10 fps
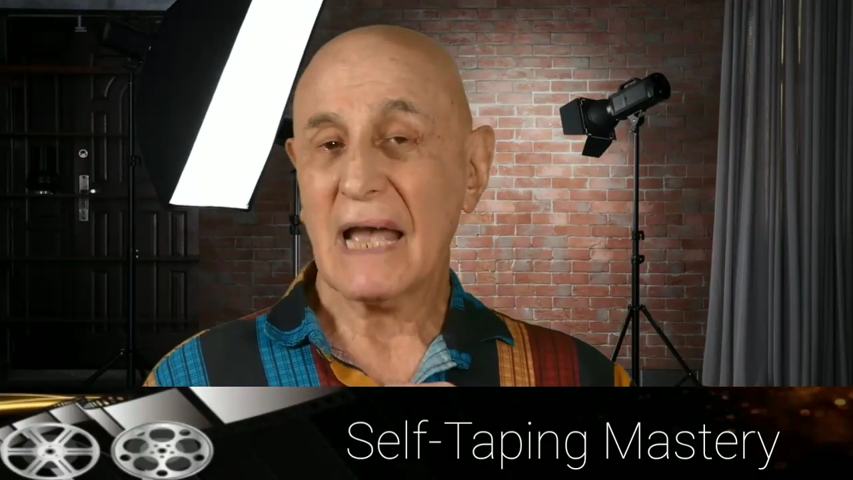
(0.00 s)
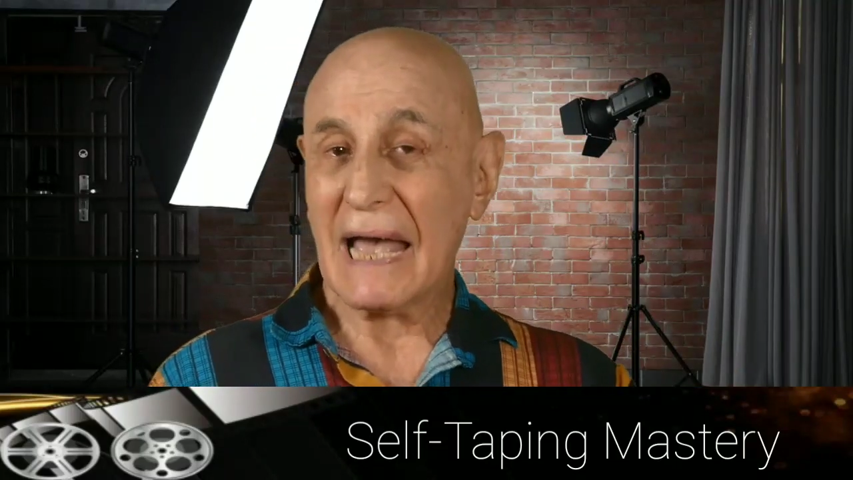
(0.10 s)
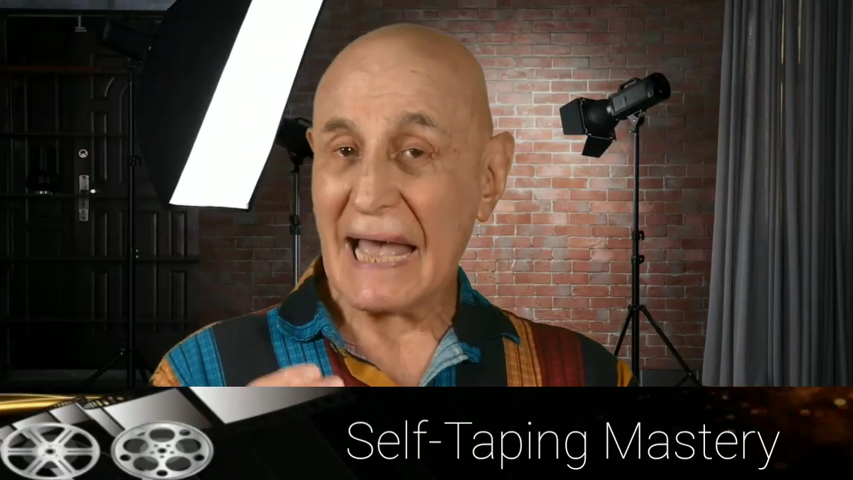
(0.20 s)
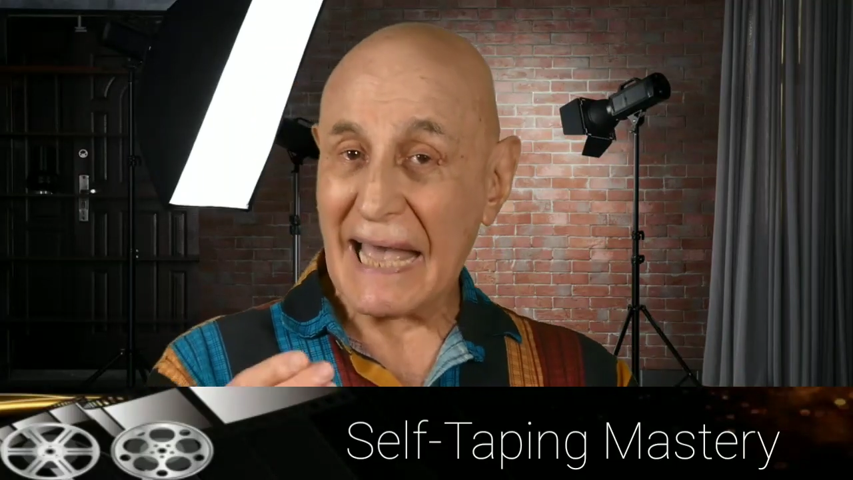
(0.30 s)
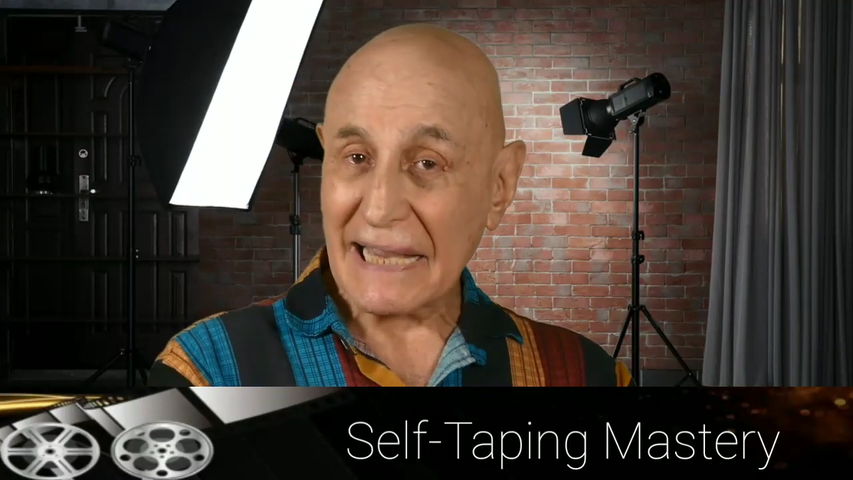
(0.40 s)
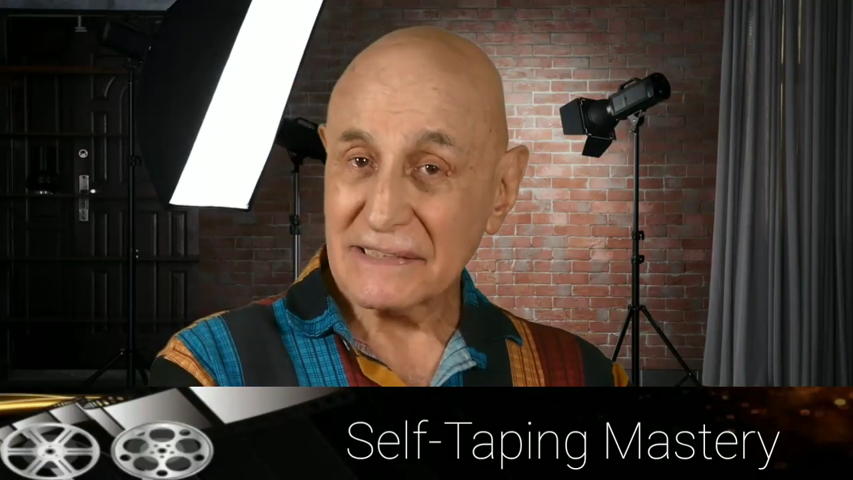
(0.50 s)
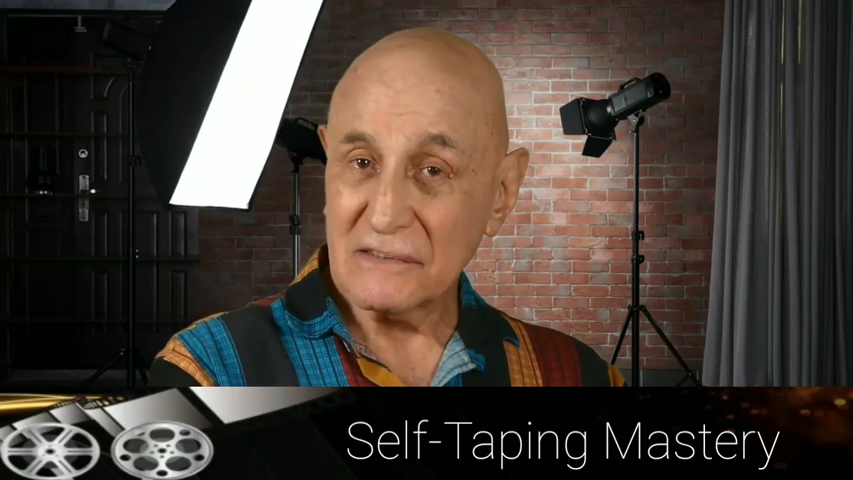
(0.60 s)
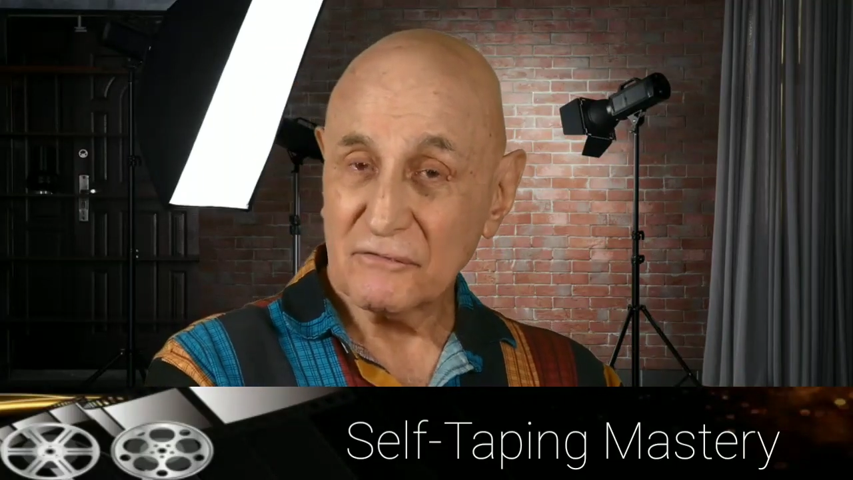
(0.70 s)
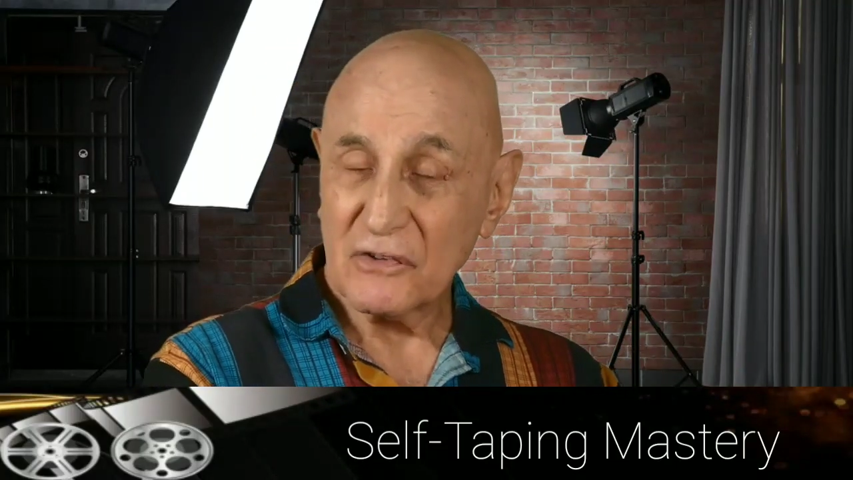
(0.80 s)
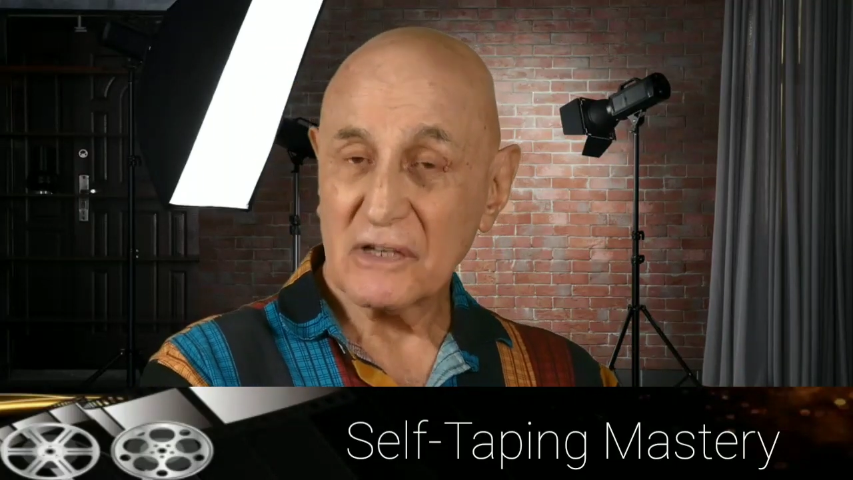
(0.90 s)
act
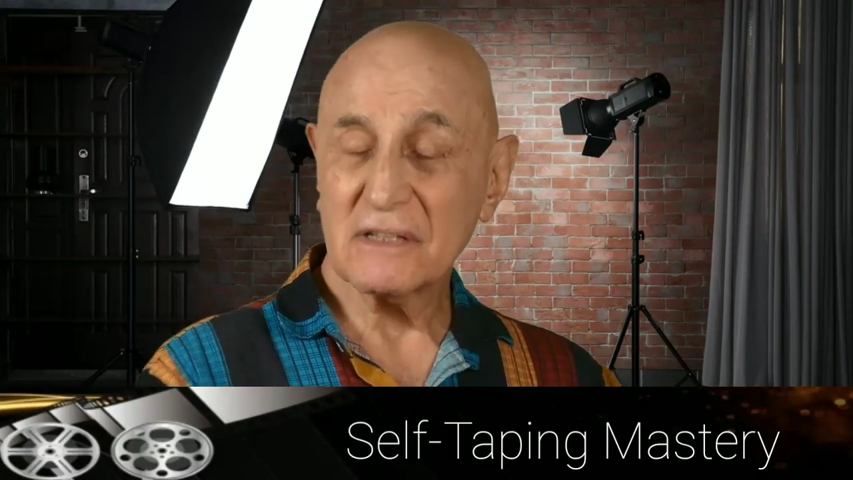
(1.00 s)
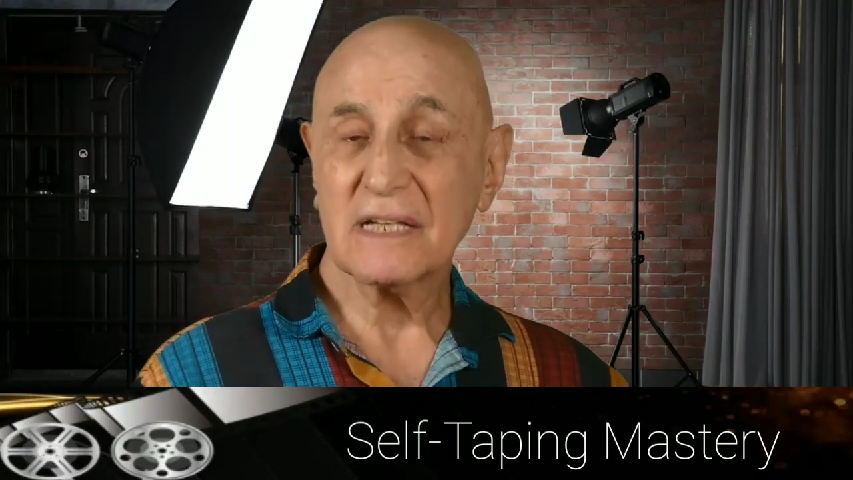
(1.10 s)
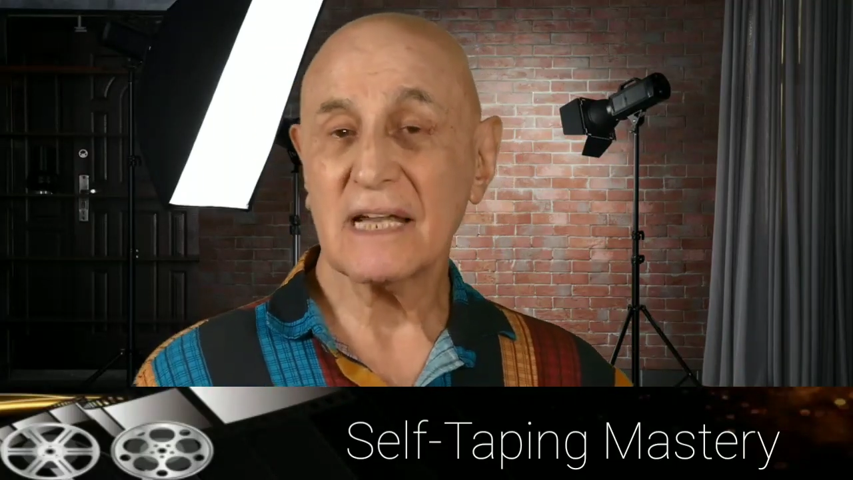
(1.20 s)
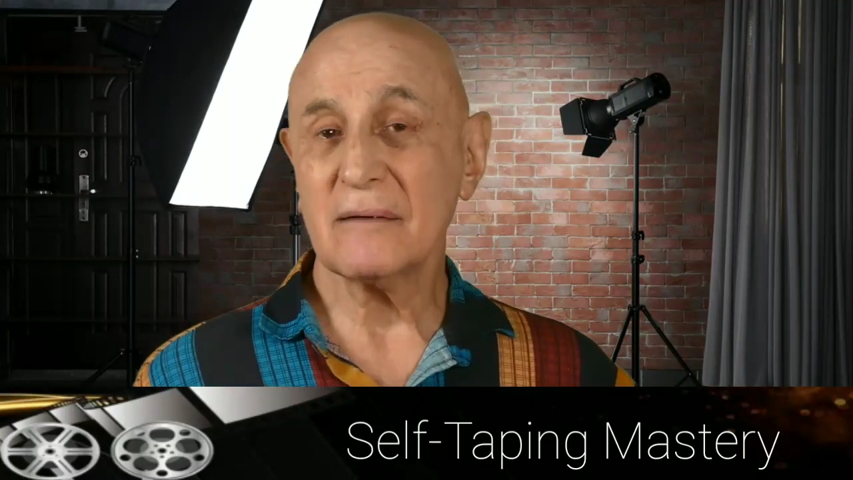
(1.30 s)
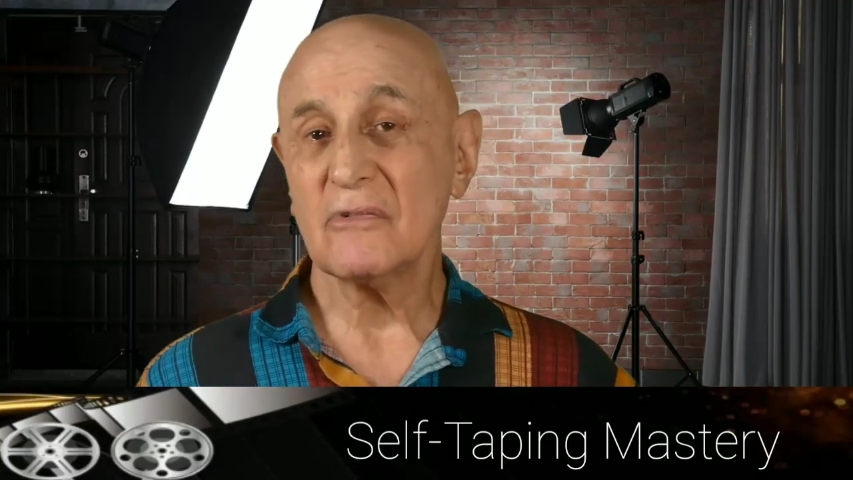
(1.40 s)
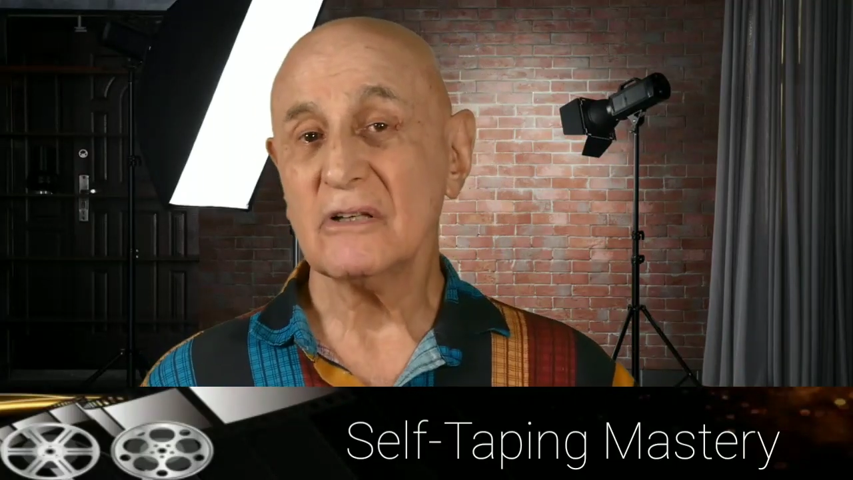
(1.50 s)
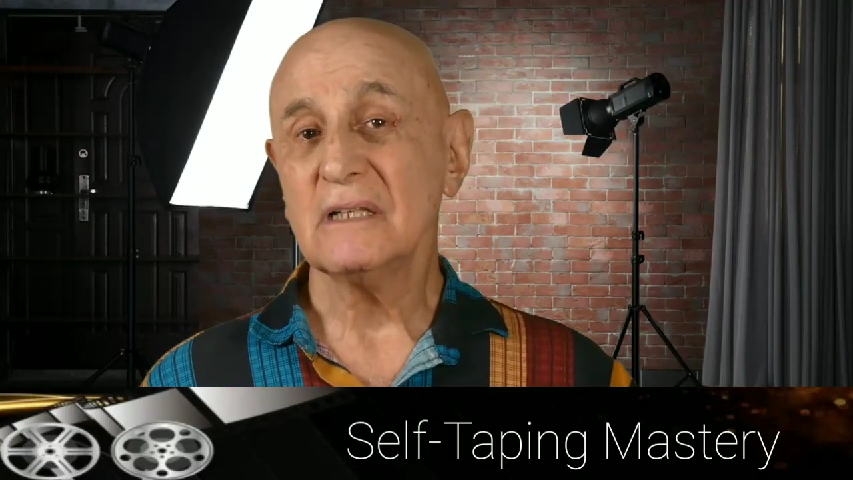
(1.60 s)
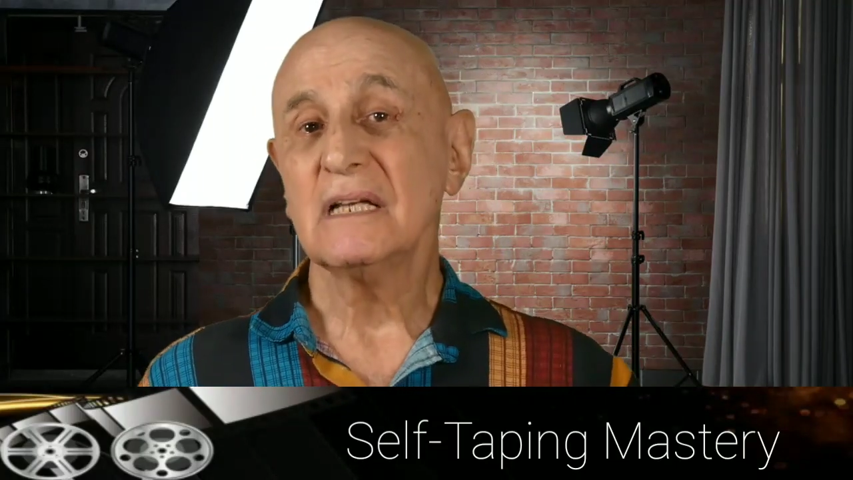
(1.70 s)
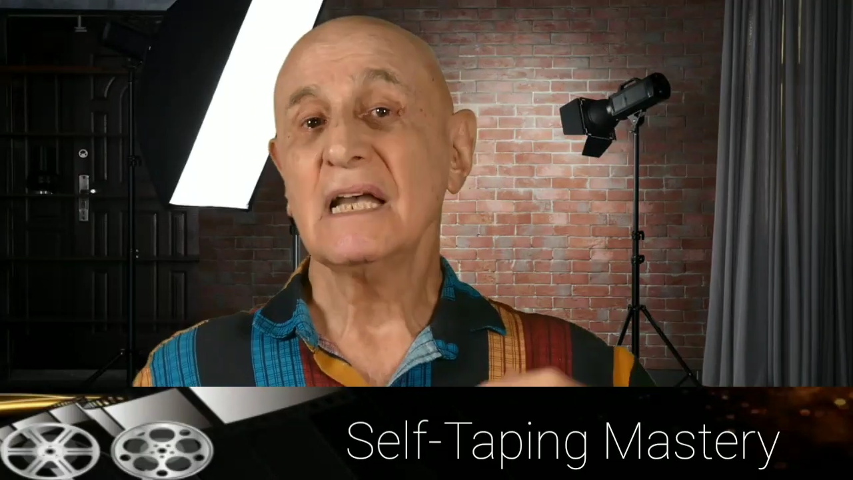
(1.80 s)
in front of the camera